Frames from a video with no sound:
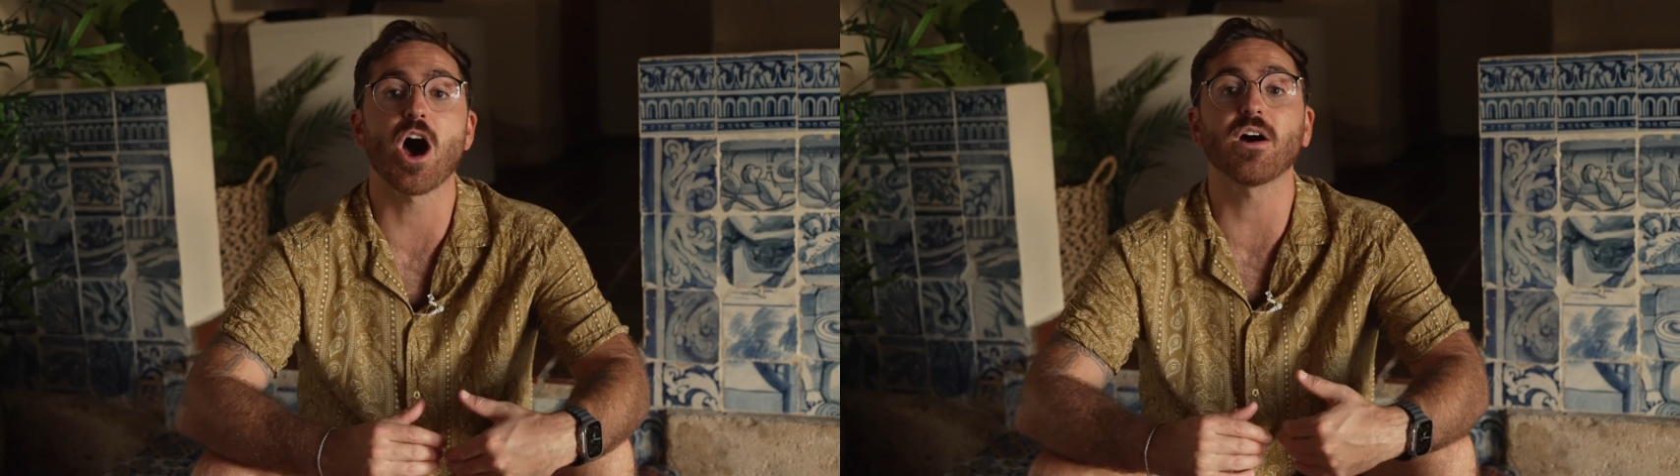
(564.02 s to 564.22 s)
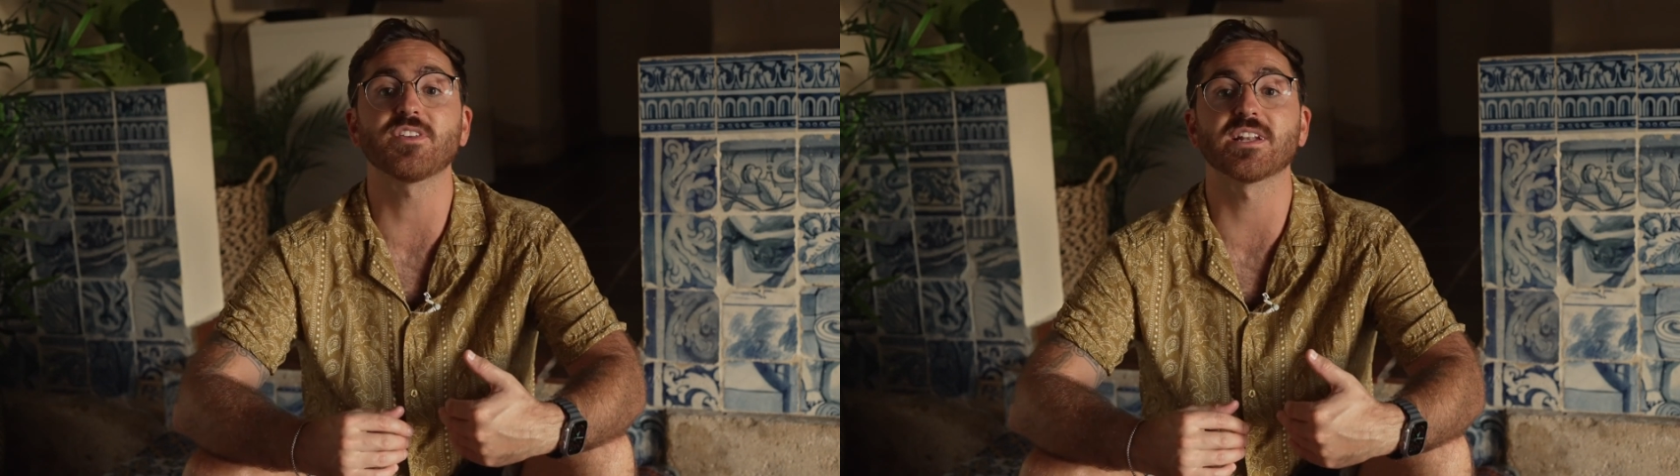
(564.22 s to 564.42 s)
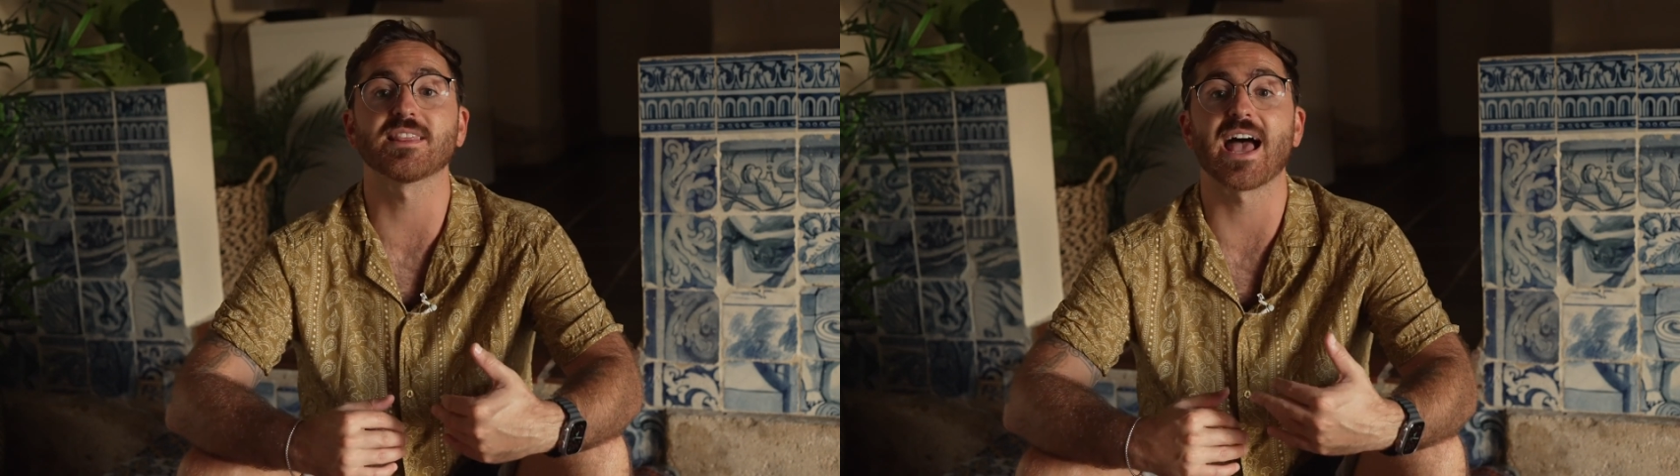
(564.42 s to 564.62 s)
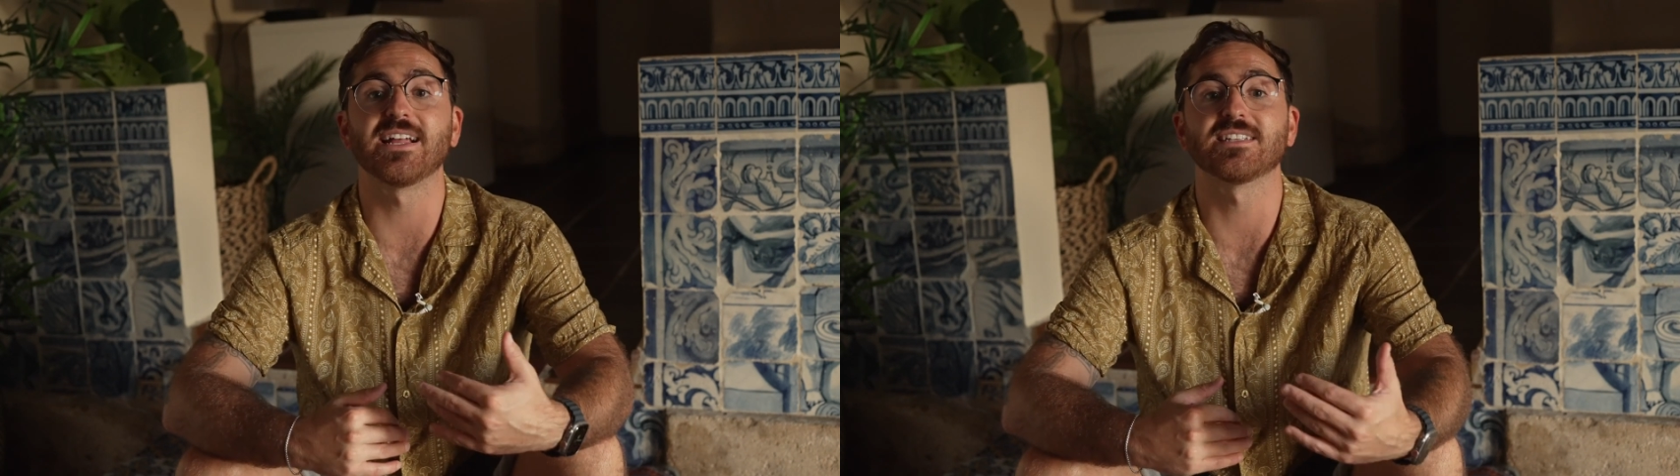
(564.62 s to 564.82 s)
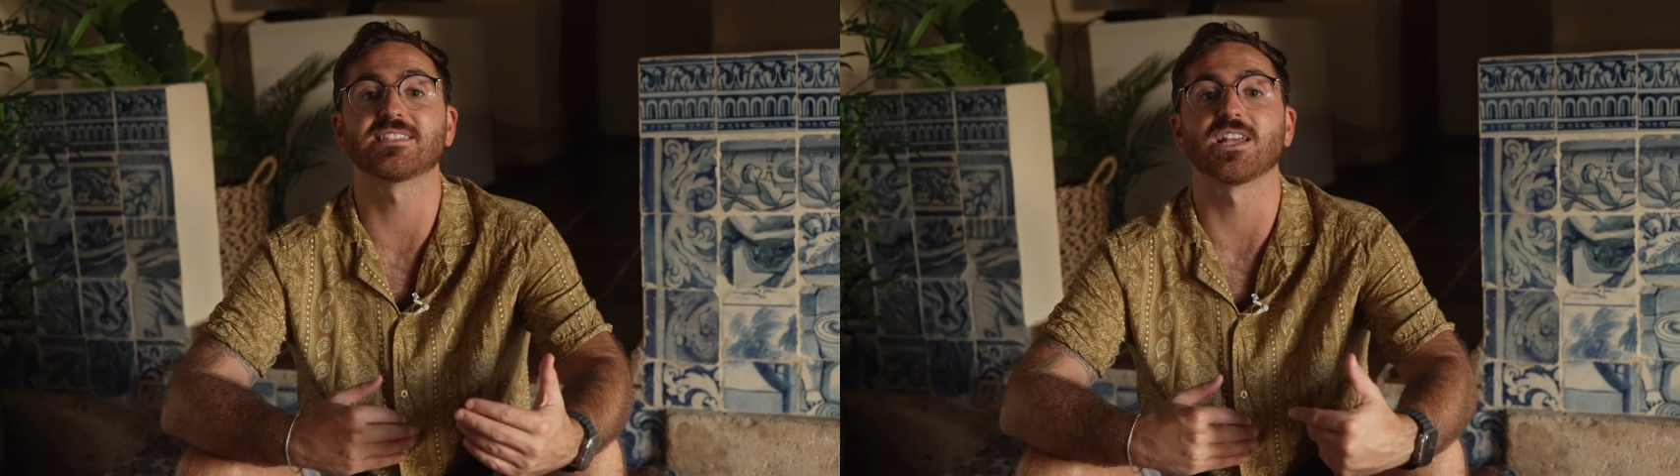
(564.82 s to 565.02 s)
often
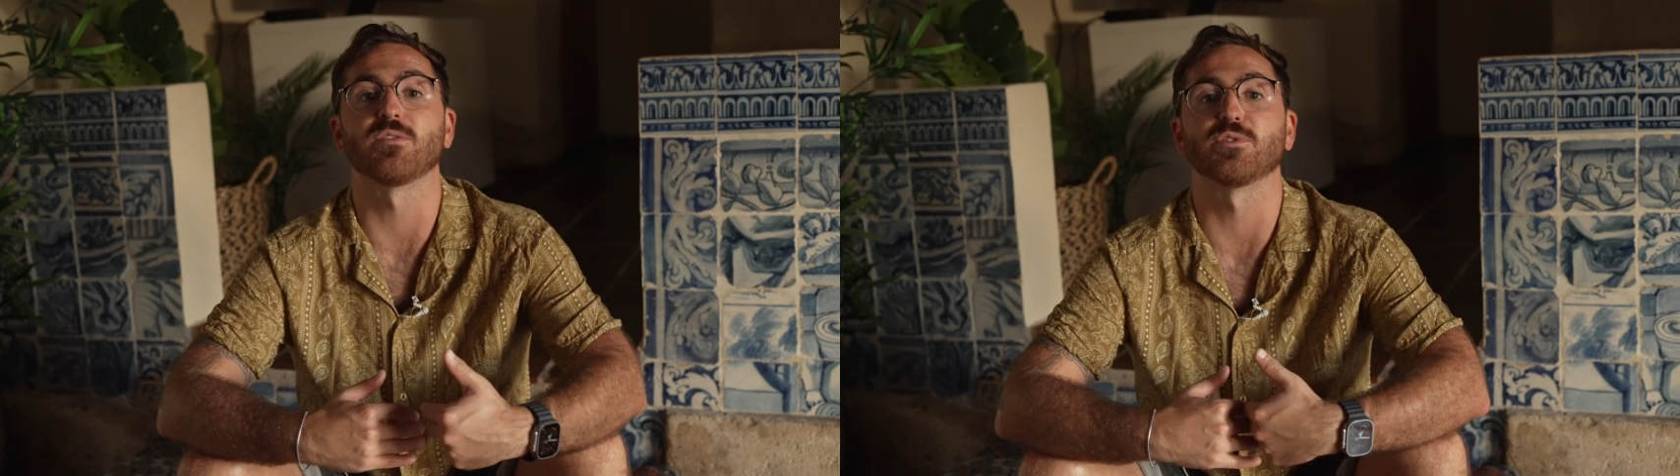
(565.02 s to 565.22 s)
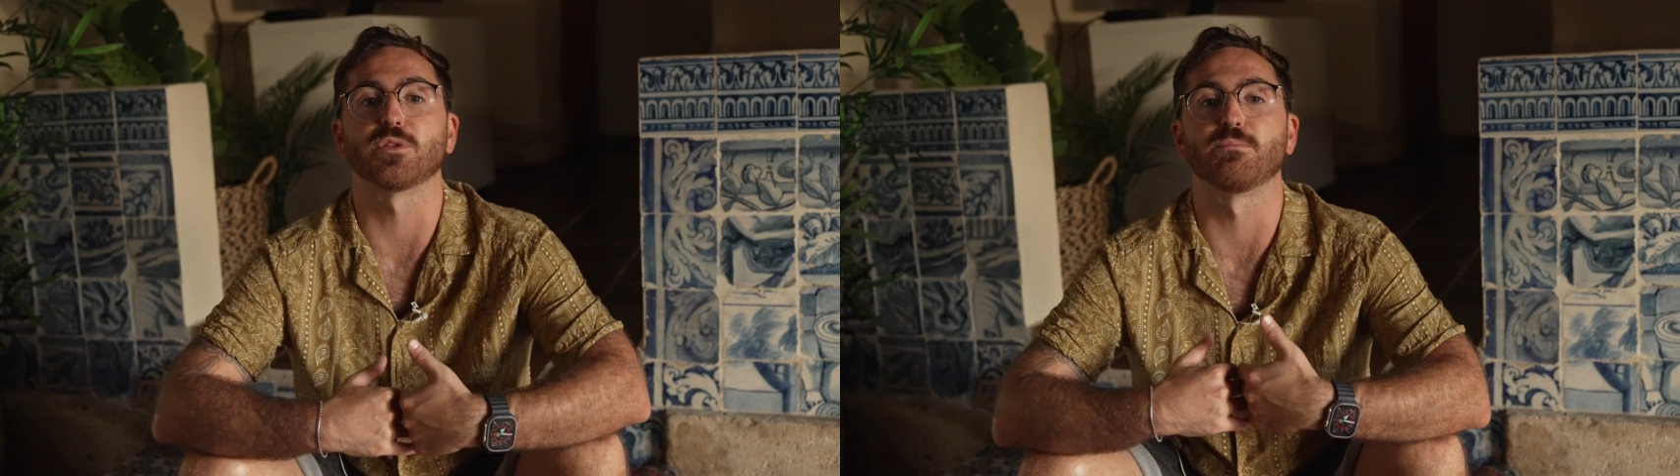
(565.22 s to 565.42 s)
aligns itself with the